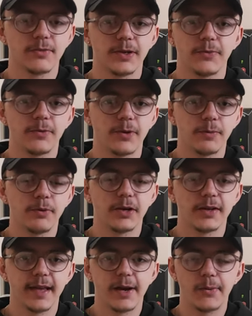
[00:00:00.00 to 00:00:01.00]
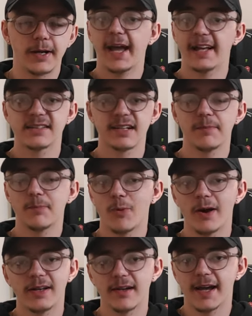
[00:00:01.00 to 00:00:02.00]
We, we'll put it that way. At some
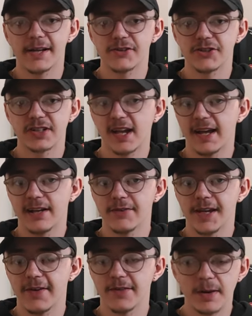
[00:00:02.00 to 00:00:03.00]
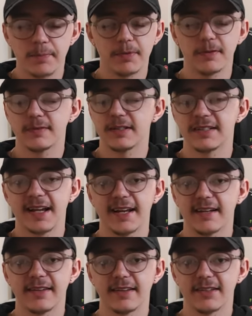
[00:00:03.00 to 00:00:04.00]
point, I just kind of gave up,
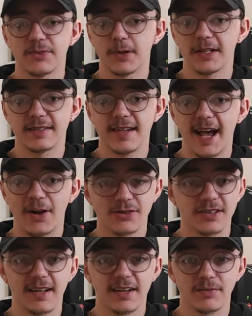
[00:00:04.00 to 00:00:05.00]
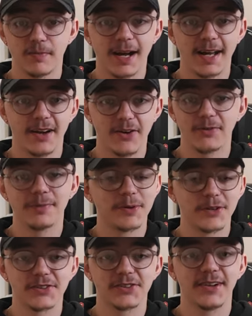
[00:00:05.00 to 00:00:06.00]
decided this was outside of my own
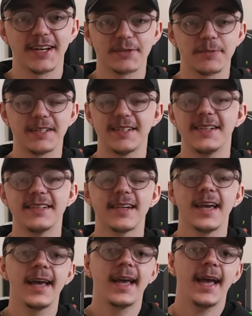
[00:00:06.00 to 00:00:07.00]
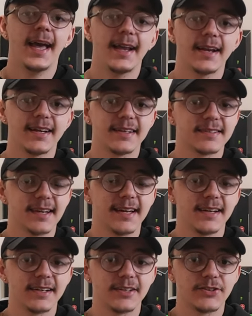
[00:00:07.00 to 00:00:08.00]
personal expertise, and I
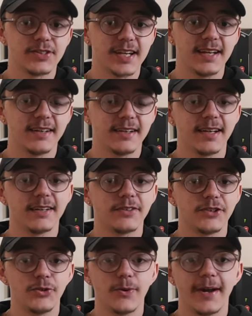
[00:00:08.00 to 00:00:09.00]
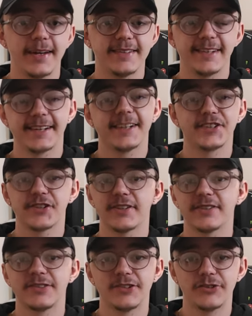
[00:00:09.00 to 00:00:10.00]
decided to send it in to a
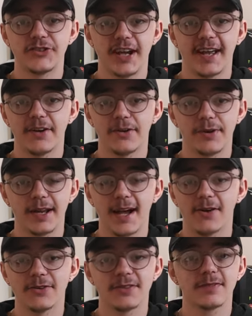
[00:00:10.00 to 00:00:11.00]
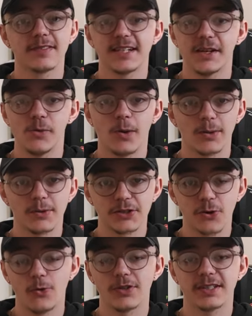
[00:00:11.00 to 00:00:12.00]
technician to check everything out, see what was
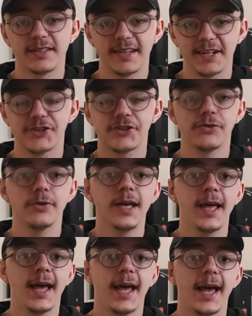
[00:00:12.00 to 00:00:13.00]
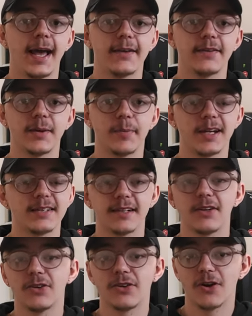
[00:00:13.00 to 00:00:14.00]
causing the issue. And they
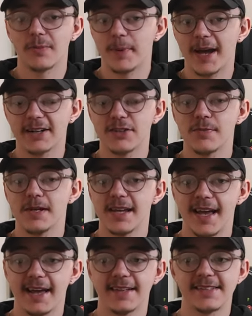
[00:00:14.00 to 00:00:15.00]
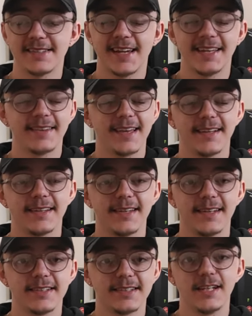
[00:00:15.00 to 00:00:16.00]
basically got back to me and said that
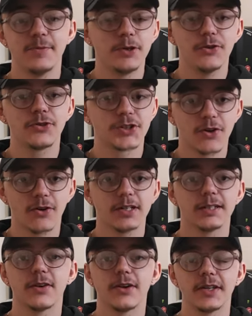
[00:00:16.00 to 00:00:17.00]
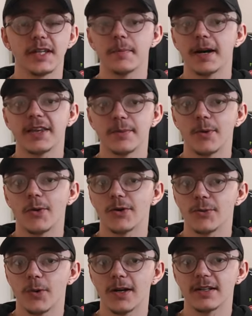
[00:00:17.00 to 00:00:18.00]
the C P U socket on the
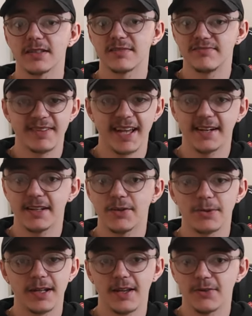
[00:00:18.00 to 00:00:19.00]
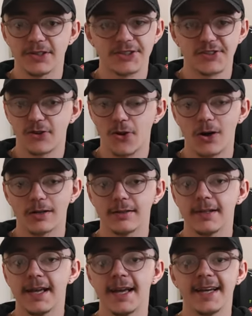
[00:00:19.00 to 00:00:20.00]
motherboard was dead. It, it was just
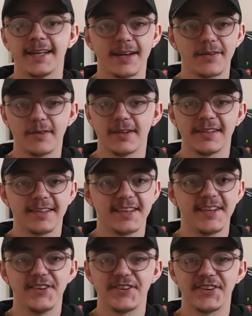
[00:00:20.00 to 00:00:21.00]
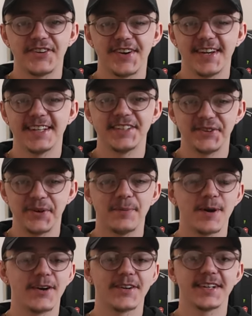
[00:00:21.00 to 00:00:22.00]
gone. Nothing you could really do
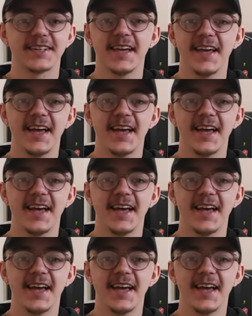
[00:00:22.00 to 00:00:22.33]
about it.